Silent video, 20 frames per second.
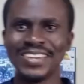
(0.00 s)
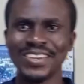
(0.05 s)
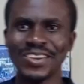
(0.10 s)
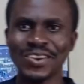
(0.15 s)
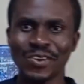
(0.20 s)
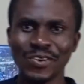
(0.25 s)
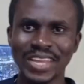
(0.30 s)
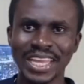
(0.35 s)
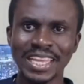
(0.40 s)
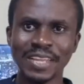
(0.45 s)

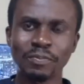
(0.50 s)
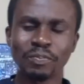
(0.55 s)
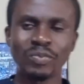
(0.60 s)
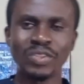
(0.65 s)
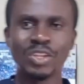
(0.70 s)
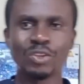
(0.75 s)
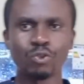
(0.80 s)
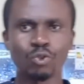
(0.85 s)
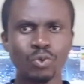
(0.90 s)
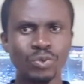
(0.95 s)
Okay,
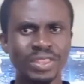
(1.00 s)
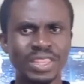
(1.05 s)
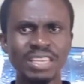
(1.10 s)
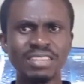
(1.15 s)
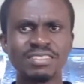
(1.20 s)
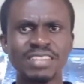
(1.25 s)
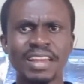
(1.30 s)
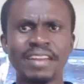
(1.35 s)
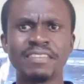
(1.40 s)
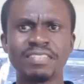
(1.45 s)
so
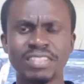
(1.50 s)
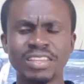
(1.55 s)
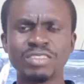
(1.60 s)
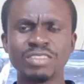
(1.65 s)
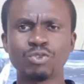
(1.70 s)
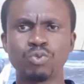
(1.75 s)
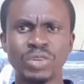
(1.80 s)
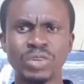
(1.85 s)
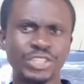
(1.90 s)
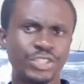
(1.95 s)
these are the
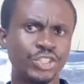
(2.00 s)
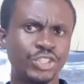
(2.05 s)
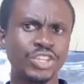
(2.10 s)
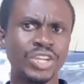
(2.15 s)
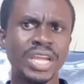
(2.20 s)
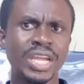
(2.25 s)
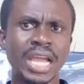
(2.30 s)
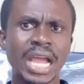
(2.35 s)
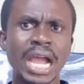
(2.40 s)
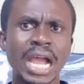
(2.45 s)
things which
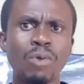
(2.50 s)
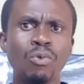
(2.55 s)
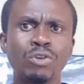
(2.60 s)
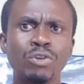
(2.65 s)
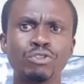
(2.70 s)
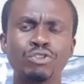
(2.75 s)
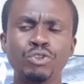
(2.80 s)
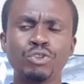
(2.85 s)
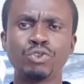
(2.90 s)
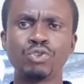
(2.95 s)
I
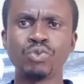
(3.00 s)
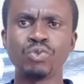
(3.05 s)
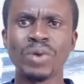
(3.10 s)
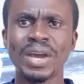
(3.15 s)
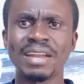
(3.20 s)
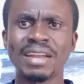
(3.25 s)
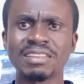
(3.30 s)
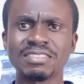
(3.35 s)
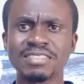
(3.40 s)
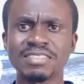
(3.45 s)
want you to
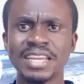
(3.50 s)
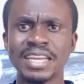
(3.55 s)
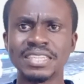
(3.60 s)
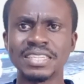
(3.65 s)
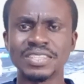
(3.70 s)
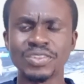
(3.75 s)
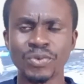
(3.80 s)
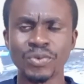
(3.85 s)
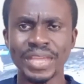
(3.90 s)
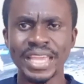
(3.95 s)

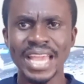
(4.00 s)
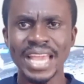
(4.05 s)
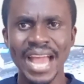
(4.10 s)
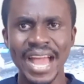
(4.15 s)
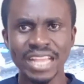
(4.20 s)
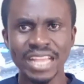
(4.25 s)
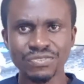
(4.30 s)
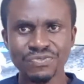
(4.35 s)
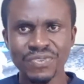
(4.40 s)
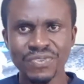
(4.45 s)
understand, okay,
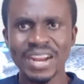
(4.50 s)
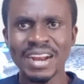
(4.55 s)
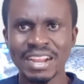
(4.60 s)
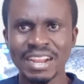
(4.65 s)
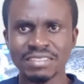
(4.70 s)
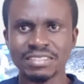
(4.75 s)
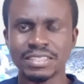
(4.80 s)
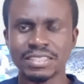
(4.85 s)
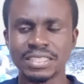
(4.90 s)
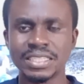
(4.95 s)
as far
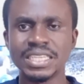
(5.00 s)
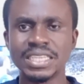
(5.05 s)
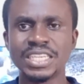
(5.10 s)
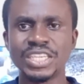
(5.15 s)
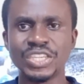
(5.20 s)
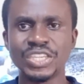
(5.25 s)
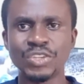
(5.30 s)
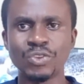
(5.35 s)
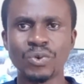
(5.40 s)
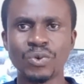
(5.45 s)
as
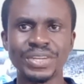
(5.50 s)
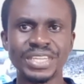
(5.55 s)
the